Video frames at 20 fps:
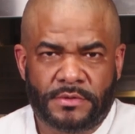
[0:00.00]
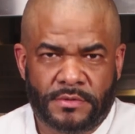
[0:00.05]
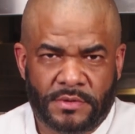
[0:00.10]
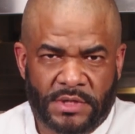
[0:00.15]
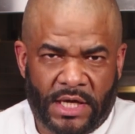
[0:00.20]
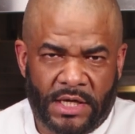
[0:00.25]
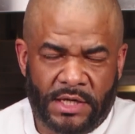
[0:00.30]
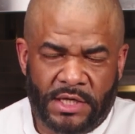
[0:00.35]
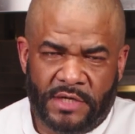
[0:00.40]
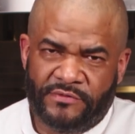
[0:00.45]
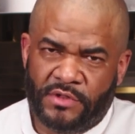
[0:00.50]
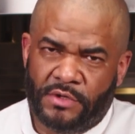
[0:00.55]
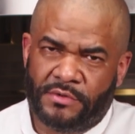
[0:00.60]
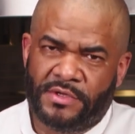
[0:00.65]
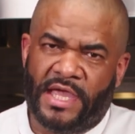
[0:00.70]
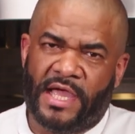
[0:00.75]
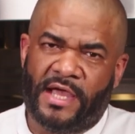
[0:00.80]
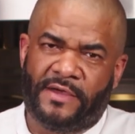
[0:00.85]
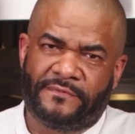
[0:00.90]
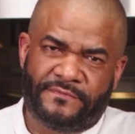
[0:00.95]
Okay, even though
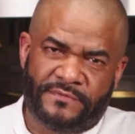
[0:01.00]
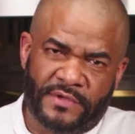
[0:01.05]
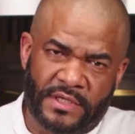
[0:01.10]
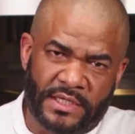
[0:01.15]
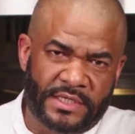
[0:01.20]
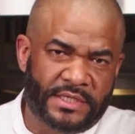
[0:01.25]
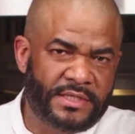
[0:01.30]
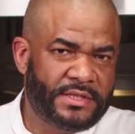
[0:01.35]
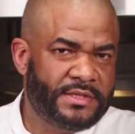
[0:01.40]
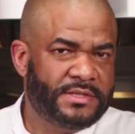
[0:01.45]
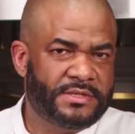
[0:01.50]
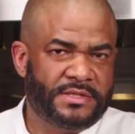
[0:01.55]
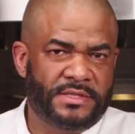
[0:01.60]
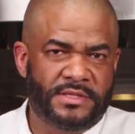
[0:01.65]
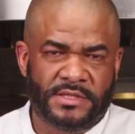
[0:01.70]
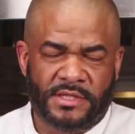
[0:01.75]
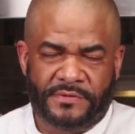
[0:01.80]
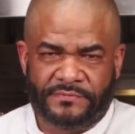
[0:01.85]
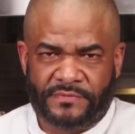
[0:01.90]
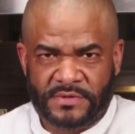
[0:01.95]
you have fillings
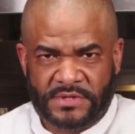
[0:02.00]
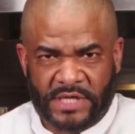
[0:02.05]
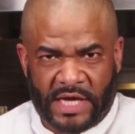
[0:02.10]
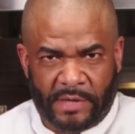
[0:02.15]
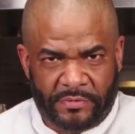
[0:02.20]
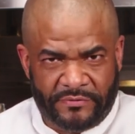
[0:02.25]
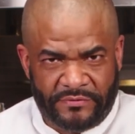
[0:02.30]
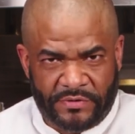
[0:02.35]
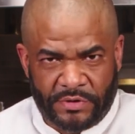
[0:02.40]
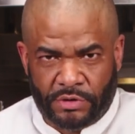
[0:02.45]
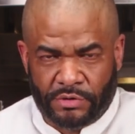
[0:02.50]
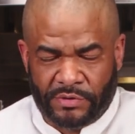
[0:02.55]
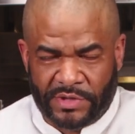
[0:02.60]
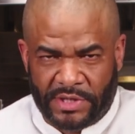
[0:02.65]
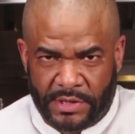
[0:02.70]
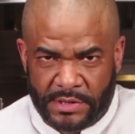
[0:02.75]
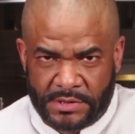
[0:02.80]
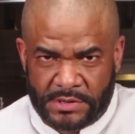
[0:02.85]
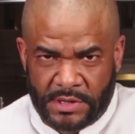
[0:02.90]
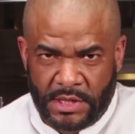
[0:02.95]
and different type of
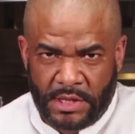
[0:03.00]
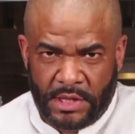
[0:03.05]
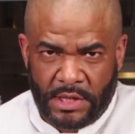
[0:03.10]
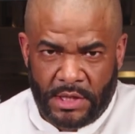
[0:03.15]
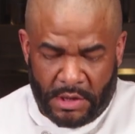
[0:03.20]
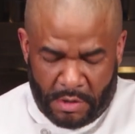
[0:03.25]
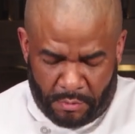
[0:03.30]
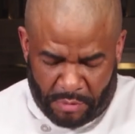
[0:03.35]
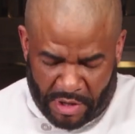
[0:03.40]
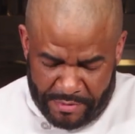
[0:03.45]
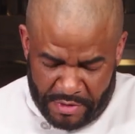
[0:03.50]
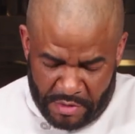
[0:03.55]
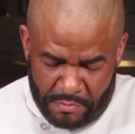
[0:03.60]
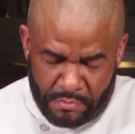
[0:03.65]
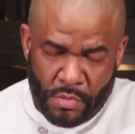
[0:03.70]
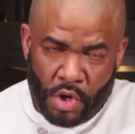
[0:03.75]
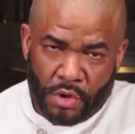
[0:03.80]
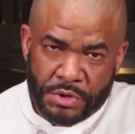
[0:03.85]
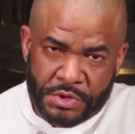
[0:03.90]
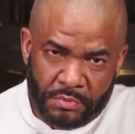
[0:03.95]
ingredients, probably the
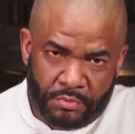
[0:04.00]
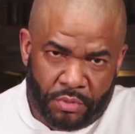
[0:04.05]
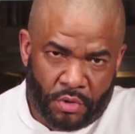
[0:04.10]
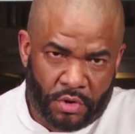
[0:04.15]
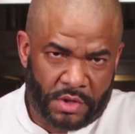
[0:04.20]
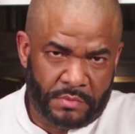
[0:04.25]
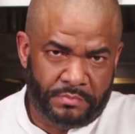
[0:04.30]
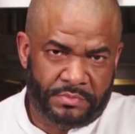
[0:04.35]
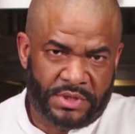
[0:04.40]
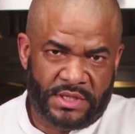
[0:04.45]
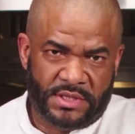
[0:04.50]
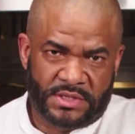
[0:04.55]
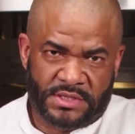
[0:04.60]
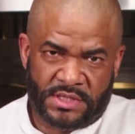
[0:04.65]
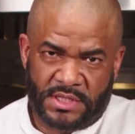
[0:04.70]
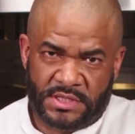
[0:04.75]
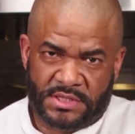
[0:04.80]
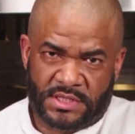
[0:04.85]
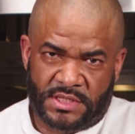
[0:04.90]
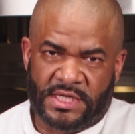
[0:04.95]
most important piece
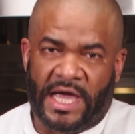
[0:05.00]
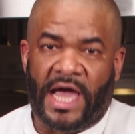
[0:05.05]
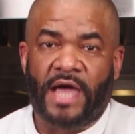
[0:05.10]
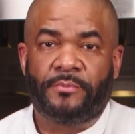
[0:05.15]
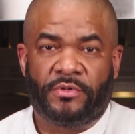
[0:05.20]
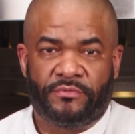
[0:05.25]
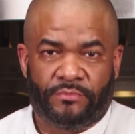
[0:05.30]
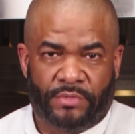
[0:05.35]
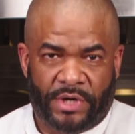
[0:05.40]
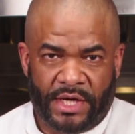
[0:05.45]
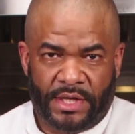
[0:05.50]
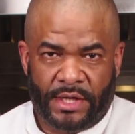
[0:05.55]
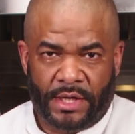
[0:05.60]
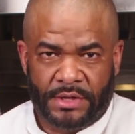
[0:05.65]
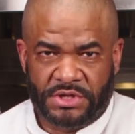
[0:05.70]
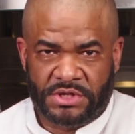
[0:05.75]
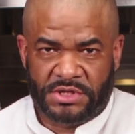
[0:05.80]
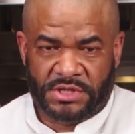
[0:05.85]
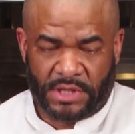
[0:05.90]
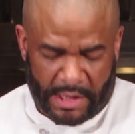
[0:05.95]
is the type of bread
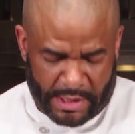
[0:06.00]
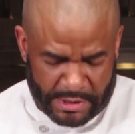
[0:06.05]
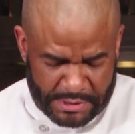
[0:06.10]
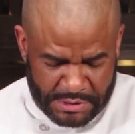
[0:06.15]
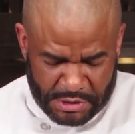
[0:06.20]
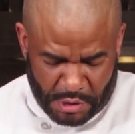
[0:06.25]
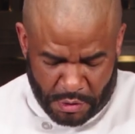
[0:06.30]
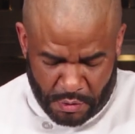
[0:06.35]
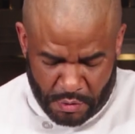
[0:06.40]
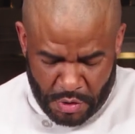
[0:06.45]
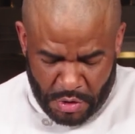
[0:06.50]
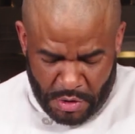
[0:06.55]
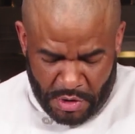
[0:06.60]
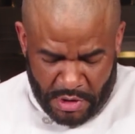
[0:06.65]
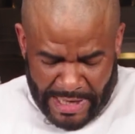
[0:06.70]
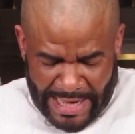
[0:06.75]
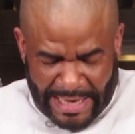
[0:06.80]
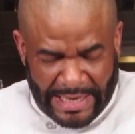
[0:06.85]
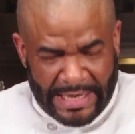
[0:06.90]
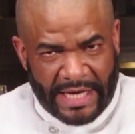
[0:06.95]
that you select. So
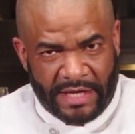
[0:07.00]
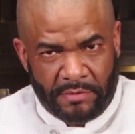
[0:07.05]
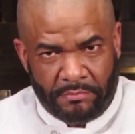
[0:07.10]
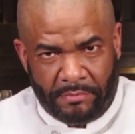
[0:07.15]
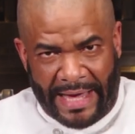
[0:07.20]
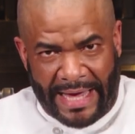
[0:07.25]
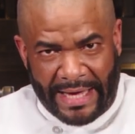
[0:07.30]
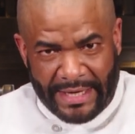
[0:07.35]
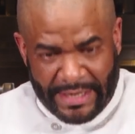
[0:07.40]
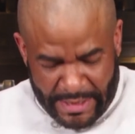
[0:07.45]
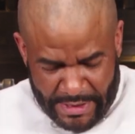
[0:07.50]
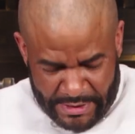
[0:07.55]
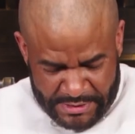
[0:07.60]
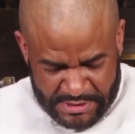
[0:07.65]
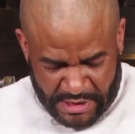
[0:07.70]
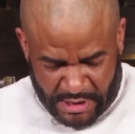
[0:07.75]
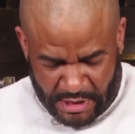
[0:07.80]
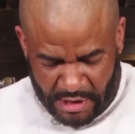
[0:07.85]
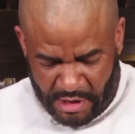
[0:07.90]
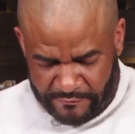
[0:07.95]
I like
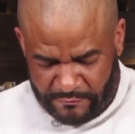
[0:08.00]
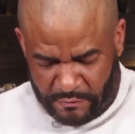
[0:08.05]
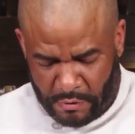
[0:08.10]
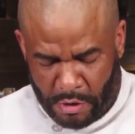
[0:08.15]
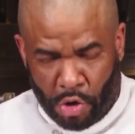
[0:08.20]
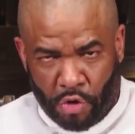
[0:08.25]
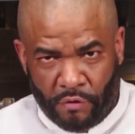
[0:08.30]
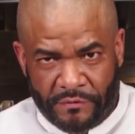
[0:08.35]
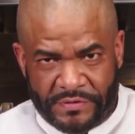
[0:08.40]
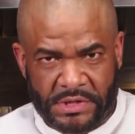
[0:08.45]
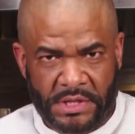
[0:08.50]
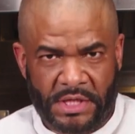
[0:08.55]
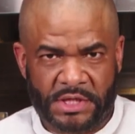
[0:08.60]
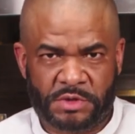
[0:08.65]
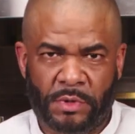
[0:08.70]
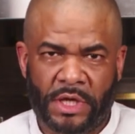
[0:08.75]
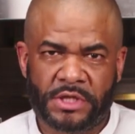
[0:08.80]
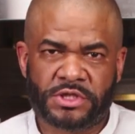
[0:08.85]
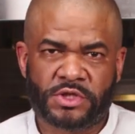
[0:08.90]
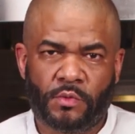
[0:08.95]
baguettes, I love loaves,
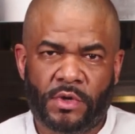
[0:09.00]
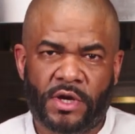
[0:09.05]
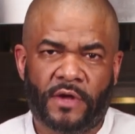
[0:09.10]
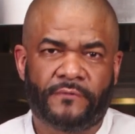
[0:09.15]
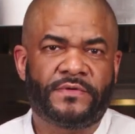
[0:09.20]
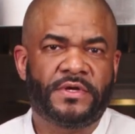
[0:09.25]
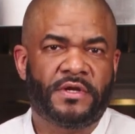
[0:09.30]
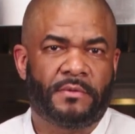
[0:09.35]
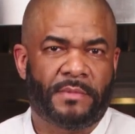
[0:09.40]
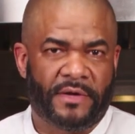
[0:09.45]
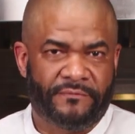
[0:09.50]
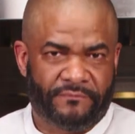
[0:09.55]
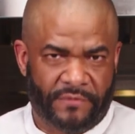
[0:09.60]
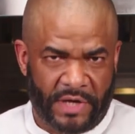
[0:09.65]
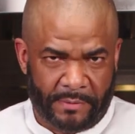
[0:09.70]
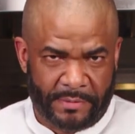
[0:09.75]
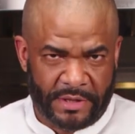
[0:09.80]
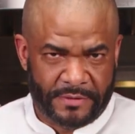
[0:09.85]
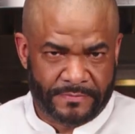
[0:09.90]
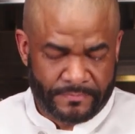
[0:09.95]
especially when I'm feeding my
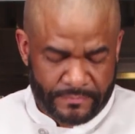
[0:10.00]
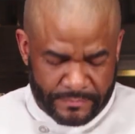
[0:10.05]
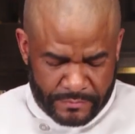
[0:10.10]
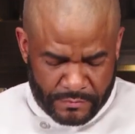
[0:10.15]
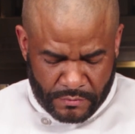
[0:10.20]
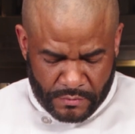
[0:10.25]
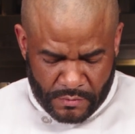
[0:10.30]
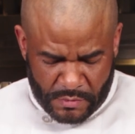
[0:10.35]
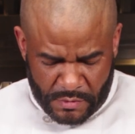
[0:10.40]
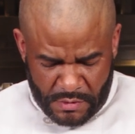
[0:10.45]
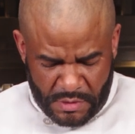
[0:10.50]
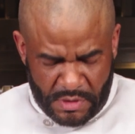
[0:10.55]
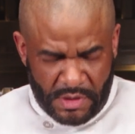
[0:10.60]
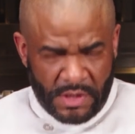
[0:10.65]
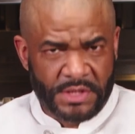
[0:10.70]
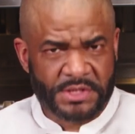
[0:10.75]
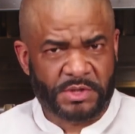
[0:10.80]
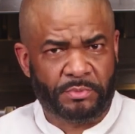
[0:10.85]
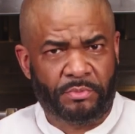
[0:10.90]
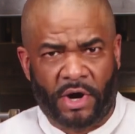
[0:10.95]
family.
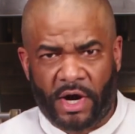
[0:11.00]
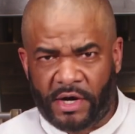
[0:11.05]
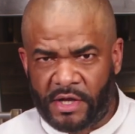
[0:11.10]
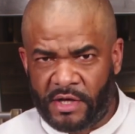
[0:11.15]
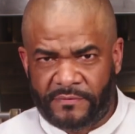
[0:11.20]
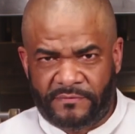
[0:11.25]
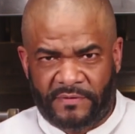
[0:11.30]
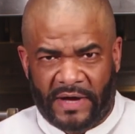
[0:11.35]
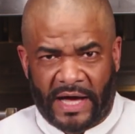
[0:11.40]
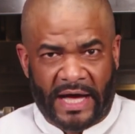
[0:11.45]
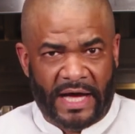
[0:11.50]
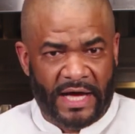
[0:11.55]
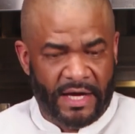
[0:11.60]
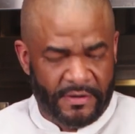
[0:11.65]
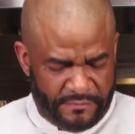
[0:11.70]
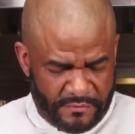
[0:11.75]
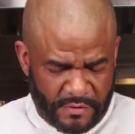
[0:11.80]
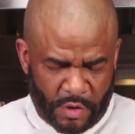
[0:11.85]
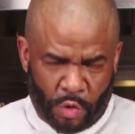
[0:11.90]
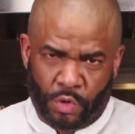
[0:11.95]
It's a party of
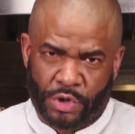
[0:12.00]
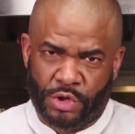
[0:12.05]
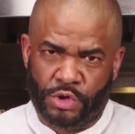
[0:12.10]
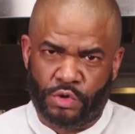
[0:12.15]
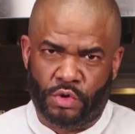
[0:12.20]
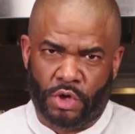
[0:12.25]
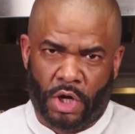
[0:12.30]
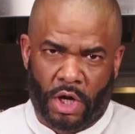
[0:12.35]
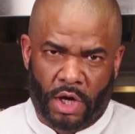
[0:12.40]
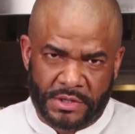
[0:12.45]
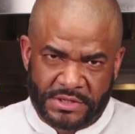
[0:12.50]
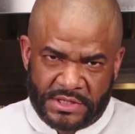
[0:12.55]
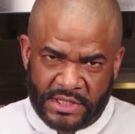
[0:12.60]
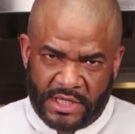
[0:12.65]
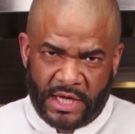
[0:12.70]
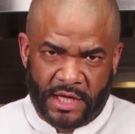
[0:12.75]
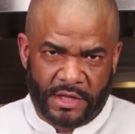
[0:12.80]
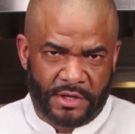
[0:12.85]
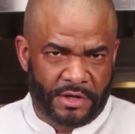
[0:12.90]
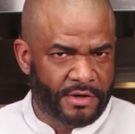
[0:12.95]
5. I want to do it all
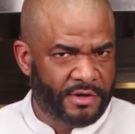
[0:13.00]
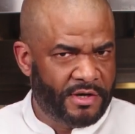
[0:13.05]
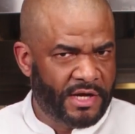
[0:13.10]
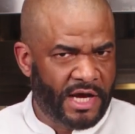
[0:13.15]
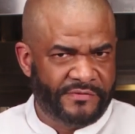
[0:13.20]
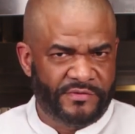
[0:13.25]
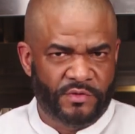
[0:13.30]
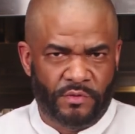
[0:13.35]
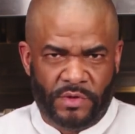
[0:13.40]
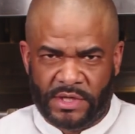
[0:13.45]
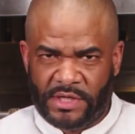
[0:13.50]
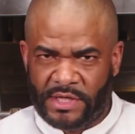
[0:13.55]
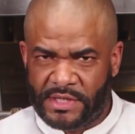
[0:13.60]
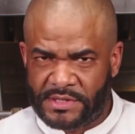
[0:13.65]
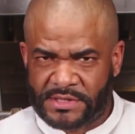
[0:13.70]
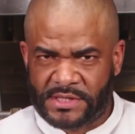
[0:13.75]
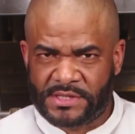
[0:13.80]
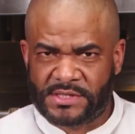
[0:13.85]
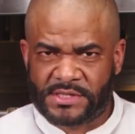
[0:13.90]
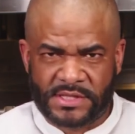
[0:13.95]
together. Everyone
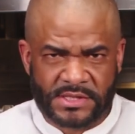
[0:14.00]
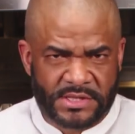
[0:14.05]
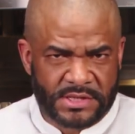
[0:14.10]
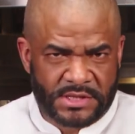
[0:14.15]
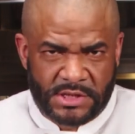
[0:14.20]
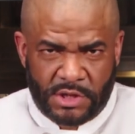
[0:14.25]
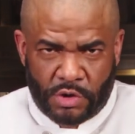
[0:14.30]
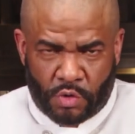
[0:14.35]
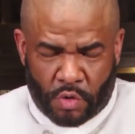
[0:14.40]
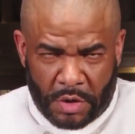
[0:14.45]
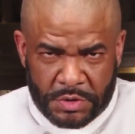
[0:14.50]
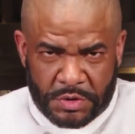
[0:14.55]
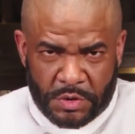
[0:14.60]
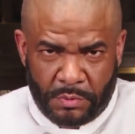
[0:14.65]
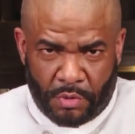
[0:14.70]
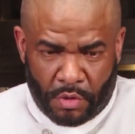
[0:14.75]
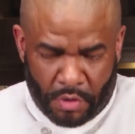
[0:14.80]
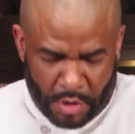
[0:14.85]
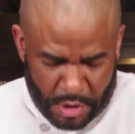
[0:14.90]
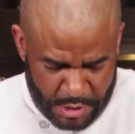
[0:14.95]
gets consistency across the
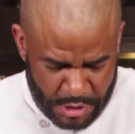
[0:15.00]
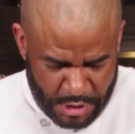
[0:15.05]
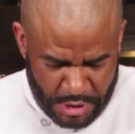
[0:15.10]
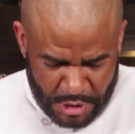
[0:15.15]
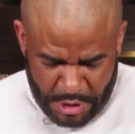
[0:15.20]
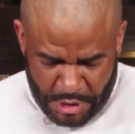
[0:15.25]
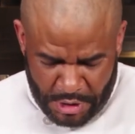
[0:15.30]
board.